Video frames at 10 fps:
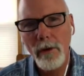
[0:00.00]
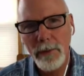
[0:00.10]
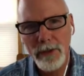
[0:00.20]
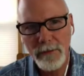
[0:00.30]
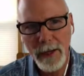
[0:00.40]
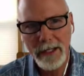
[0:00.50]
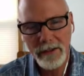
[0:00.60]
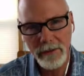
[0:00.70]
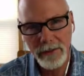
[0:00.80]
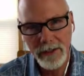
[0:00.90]

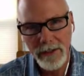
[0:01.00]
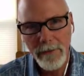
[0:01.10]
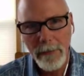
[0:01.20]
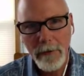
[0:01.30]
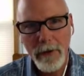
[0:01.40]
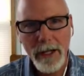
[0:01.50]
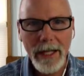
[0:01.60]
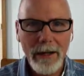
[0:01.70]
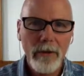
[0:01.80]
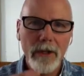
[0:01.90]
perspective, right?
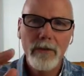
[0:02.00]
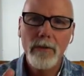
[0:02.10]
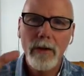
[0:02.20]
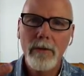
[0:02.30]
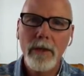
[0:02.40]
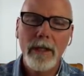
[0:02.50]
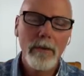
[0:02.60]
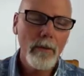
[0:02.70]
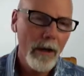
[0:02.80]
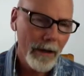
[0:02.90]
Like
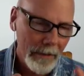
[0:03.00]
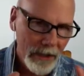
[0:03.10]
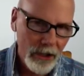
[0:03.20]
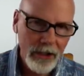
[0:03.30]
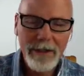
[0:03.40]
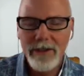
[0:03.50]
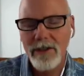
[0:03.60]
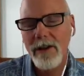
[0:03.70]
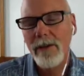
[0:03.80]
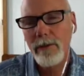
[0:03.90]
well, let me just
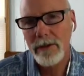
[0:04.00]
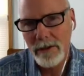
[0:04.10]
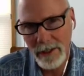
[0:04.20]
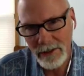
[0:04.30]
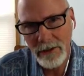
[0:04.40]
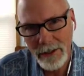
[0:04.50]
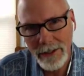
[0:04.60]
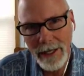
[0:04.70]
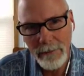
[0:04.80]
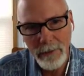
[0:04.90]
start with, let's look at
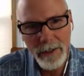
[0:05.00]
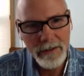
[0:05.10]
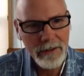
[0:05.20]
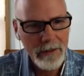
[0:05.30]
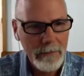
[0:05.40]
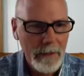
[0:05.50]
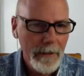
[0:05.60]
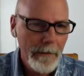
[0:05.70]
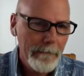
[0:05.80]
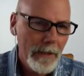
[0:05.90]
the operating system.
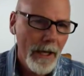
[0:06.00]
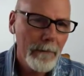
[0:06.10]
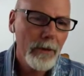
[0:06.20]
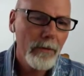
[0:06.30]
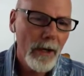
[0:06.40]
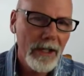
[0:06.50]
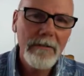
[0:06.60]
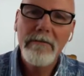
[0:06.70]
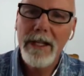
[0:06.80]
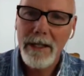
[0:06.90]
I'm running a
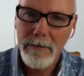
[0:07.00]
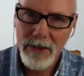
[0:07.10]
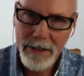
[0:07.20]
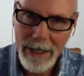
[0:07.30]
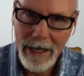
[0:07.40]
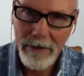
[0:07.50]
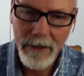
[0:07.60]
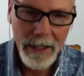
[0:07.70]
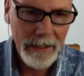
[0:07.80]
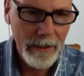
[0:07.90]
V$SYSTAT
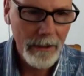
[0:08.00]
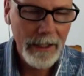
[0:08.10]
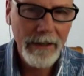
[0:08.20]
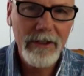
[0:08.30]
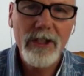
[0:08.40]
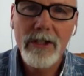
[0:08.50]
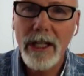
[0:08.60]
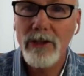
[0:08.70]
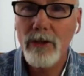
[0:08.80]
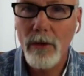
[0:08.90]
right here, and I have a
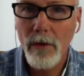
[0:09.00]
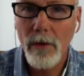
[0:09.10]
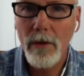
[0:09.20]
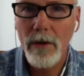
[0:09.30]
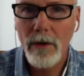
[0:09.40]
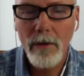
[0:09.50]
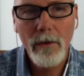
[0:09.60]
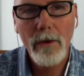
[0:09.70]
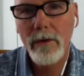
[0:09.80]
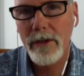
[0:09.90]
6-core
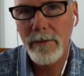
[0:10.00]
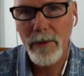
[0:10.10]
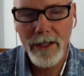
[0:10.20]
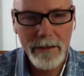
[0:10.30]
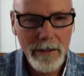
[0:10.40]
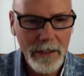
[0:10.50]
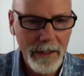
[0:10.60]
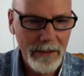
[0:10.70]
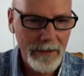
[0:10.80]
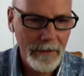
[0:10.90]
Oracle Enterprise
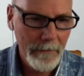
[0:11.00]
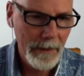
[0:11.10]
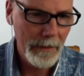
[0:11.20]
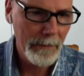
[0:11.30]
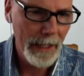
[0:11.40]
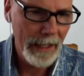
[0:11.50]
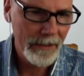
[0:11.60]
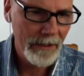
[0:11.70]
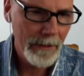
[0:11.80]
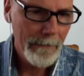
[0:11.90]
Linux
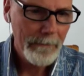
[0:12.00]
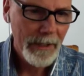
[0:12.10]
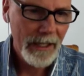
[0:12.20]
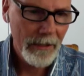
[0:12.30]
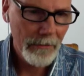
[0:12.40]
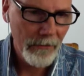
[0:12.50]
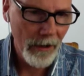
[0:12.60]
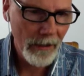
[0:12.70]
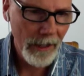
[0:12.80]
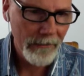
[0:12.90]
box, and on the
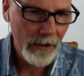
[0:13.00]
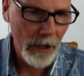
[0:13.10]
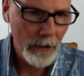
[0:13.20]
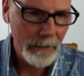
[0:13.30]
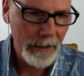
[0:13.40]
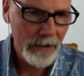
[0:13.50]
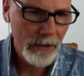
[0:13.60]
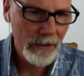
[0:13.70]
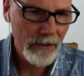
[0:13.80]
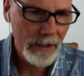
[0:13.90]
far left column here, you
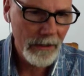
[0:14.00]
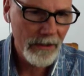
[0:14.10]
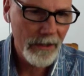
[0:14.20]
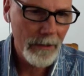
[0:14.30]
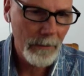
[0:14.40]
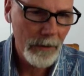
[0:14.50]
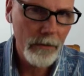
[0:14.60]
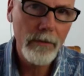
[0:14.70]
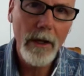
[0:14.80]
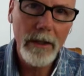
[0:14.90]
can see the CPU
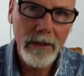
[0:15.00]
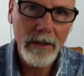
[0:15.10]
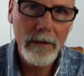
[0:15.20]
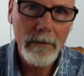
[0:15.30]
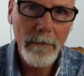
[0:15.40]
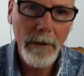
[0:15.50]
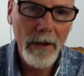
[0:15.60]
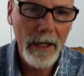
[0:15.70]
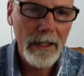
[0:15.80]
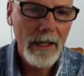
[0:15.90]
run queue. All
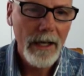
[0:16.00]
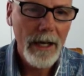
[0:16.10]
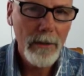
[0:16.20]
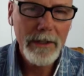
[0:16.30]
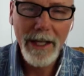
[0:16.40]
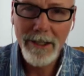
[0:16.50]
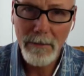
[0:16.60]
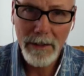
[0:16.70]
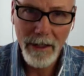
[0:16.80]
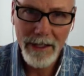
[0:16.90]
right, I want that to
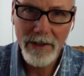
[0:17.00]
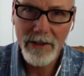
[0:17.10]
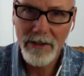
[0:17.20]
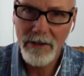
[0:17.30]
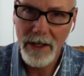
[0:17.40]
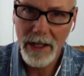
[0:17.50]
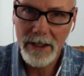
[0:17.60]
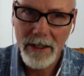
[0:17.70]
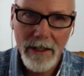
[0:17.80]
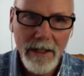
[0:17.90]
be less than
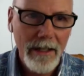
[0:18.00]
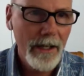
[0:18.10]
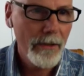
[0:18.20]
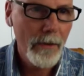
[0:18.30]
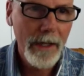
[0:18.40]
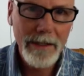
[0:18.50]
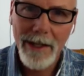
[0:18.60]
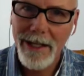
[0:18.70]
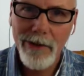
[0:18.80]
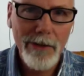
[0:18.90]
6. Otherwise,
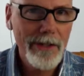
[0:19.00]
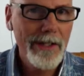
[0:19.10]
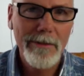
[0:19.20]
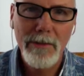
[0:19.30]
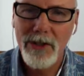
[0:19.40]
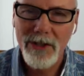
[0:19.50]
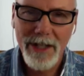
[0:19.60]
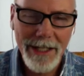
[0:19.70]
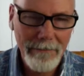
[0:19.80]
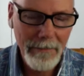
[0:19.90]
I know the system is just
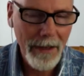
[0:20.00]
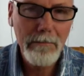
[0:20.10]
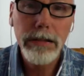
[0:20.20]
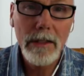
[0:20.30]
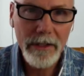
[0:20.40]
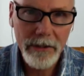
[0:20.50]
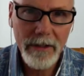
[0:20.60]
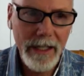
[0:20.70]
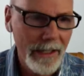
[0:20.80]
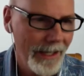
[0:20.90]
getting
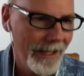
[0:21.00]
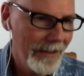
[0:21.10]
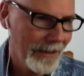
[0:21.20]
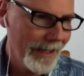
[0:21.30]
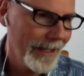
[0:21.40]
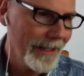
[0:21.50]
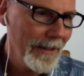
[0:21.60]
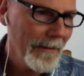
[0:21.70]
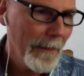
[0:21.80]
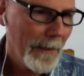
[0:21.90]
obliterated, okay?
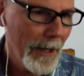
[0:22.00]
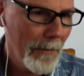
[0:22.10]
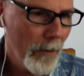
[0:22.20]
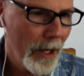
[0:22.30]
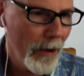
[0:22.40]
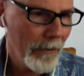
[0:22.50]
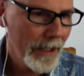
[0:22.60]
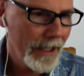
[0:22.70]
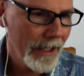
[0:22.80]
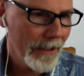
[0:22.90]
Way over
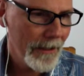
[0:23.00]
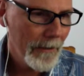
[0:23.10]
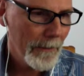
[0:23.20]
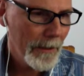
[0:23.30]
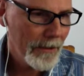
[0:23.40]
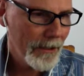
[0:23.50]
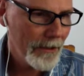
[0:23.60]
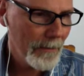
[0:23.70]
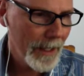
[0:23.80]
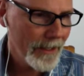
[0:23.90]
here, this
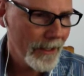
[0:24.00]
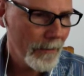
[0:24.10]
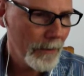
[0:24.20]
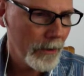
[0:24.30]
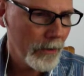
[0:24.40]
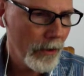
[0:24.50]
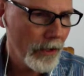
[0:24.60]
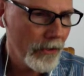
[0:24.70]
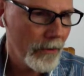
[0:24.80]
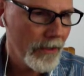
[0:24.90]
is my CPU
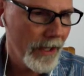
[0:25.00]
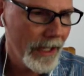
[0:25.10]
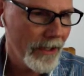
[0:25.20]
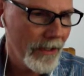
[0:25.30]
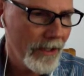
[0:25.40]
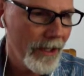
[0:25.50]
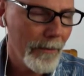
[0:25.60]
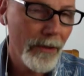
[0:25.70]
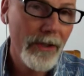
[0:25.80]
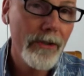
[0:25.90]
utilization, these
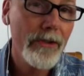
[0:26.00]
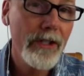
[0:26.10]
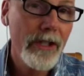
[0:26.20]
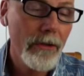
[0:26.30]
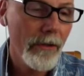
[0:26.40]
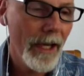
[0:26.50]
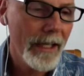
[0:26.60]
numbers that are 0 right